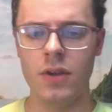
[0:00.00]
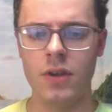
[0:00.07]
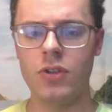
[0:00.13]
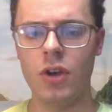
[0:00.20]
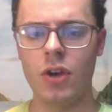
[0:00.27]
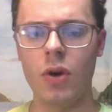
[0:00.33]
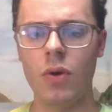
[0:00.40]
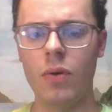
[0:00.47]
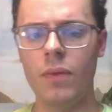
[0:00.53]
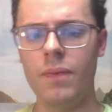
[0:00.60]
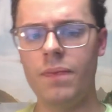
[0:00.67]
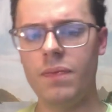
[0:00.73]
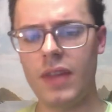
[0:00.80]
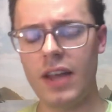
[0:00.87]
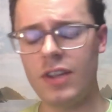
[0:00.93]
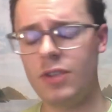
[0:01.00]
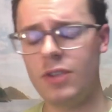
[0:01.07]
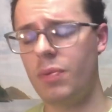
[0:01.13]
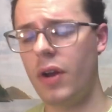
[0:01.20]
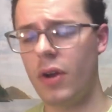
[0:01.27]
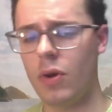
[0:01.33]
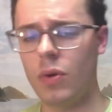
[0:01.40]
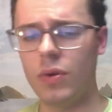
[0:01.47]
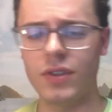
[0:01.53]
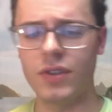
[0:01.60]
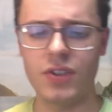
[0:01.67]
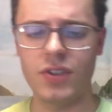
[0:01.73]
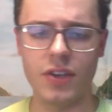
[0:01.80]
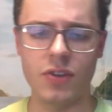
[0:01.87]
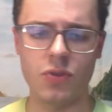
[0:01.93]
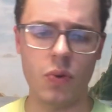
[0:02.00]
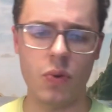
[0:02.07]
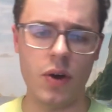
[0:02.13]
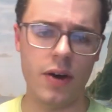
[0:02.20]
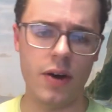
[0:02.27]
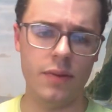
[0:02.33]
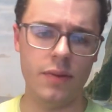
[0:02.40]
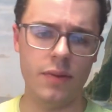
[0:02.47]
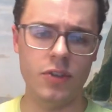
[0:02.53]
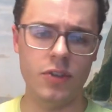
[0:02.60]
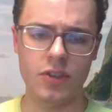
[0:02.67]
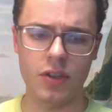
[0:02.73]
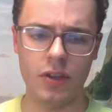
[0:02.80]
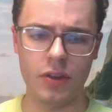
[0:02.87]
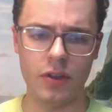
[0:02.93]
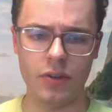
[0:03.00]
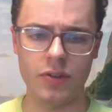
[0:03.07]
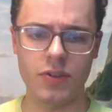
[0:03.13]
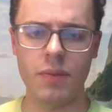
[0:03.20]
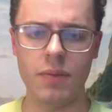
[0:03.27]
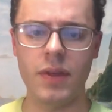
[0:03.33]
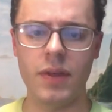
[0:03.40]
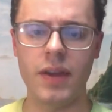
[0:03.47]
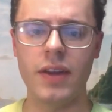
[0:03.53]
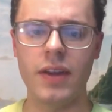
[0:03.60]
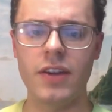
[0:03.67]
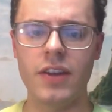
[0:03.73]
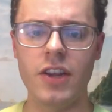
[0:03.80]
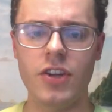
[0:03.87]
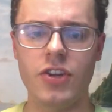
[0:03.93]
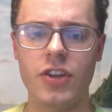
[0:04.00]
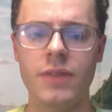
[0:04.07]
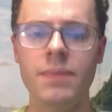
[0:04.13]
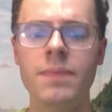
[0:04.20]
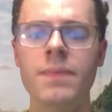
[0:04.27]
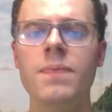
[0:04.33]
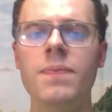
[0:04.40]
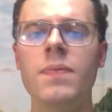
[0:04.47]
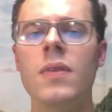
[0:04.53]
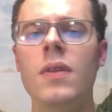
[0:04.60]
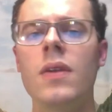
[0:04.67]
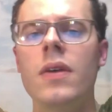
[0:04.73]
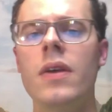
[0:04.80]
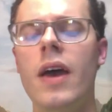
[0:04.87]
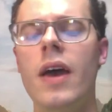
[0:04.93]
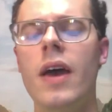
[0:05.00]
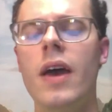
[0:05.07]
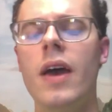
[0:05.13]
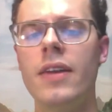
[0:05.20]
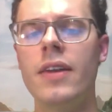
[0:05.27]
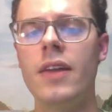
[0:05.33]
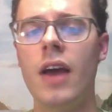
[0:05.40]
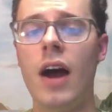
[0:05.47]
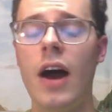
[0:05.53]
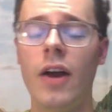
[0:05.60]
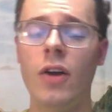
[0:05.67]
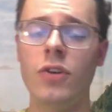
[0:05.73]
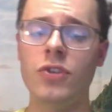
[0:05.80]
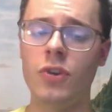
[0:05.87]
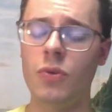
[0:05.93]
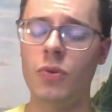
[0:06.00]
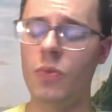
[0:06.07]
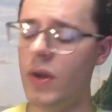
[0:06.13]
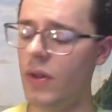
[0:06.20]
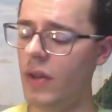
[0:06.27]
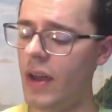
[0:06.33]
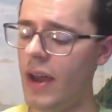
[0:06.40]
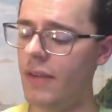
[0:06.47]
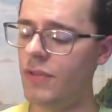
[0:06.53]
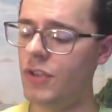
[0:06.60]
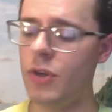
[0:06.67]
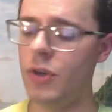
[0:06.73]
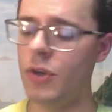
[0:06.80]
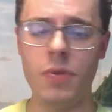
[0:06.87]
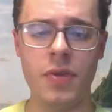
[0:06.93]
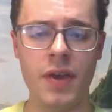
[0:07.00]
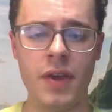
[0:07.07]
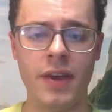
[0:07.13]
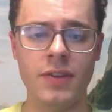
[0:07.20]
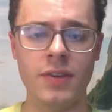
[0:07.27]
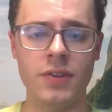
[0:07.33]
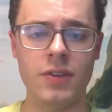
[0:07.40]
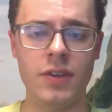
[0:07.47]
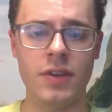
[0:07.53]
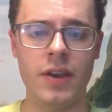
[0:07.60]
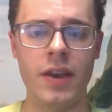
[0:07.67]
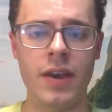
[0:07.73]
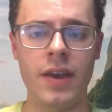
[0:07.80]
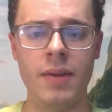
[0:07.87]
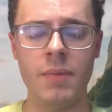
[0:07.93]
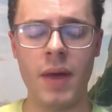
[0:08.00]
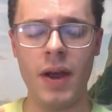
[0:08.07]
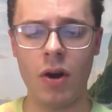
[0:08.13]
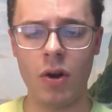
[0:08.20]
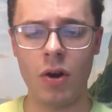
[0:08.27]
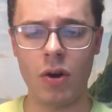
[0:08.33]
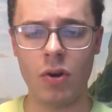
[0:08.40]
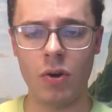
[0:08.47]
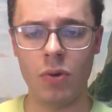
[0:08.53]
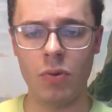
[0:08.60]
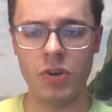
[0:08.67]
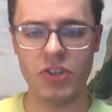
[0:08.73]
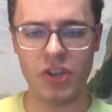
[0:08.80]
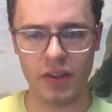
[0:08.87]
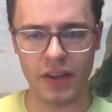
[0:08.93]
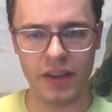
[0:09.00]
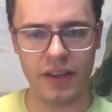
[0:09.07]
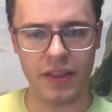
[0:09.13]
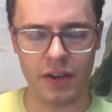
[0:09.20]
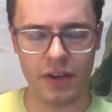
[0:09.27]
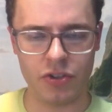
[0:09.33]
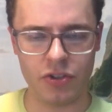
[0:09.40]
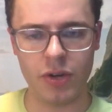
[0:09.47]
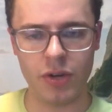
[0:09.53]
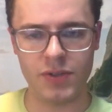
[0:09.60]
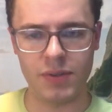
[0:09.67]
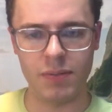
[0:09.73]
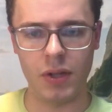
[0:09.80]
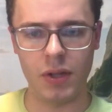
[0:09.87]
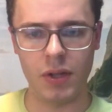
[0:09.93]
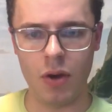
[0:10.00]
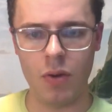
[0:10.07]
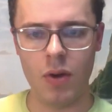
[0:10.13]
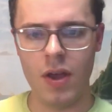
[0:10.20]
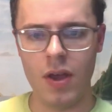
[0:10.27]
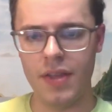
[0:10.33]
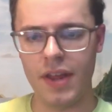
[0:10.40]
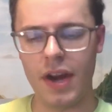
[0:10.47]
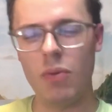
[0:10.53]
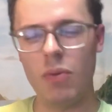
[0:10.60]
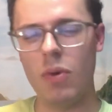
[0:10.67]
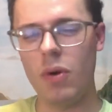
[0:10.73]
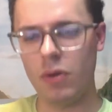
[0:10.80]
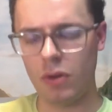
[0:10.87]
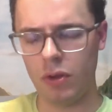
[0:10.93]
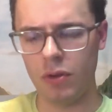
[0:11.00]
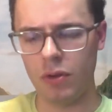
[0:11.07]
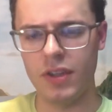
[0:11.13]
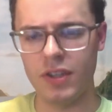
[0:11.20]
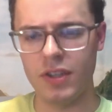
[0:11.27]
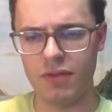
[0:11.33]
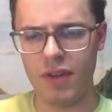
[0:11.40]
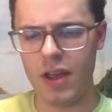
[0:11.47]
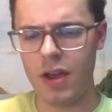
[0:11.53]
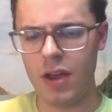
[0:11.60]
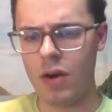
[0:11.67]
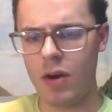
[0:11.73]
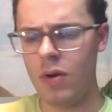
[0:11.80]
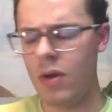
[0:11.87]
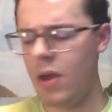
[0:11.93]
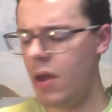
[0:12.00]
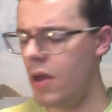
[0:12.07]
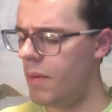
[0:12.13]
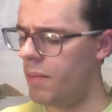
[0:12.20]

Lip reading: So that's pretty cool to see as well. Just a little something in addition. And I also will have two things in my article, which I'll link in the description below, that I won't include in this video.